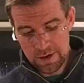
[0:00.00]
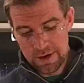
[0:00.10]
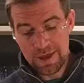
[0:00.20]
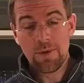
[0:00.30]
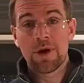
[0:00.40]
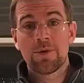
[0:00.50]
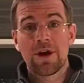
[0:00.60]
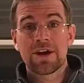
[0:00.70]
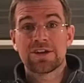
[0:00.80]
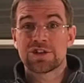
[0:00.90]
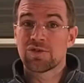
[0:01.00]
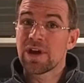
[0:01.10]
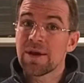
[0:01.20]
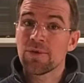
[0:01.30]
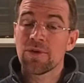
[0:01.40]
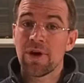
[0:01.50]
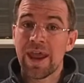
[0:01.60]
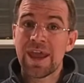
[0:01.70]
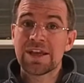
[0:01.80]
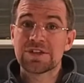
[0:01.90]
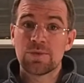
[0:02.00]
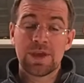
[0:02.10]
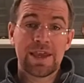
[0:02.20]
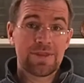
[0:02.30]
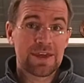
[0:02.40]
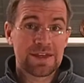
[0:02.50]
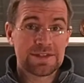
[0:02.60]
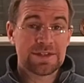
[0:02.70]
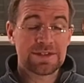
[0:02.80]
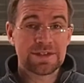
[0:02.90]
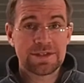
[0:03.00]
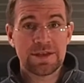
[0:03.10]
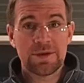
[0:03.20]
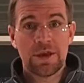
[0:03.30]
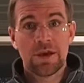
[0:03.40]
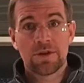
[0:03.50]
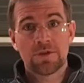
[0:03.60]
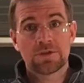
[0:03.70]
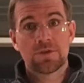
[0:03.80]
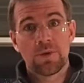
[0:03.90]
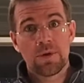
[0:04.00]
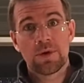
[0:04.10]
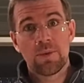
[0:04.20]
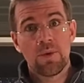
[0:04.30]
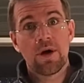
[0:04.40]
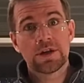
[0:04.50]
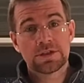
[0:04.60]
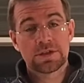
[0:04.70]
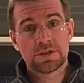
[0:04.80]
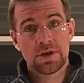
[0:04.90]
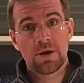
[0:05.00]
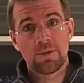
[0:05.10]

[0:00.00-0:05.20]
That way we're not going to scramble our eggs, and we can get the consistency closer to what we want to start